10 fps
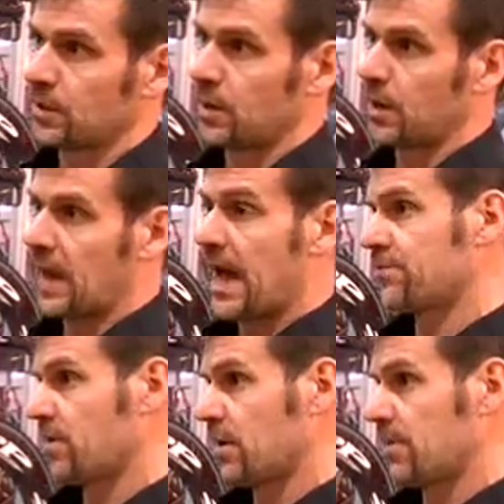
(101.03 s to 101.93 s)
a half
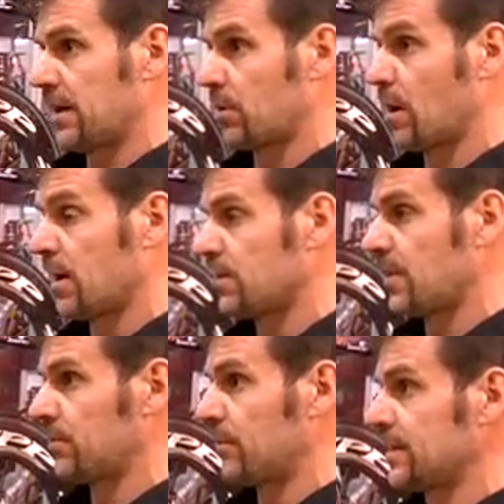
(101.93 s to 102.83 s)
Ironman or
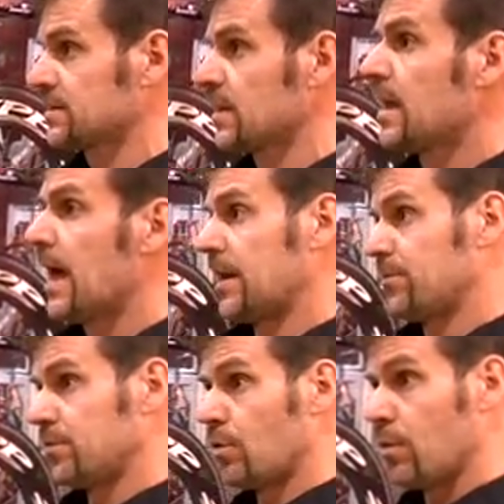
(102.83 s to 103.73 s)
Ironman race. And if
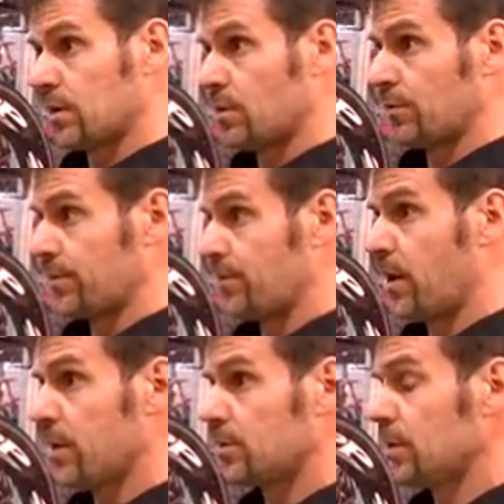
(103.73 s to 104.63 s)
you don't want to go with the
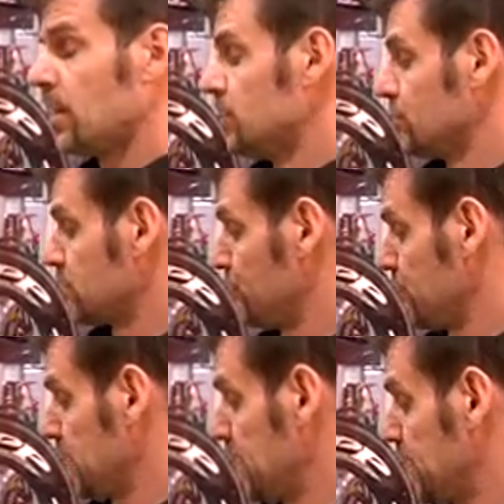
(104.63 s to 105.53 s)
bottle, you can put
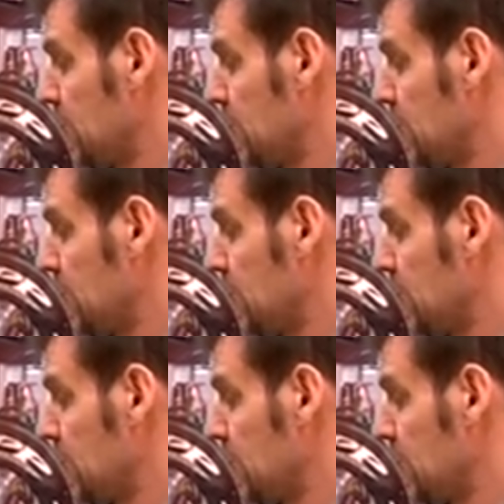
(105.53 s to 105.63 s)
in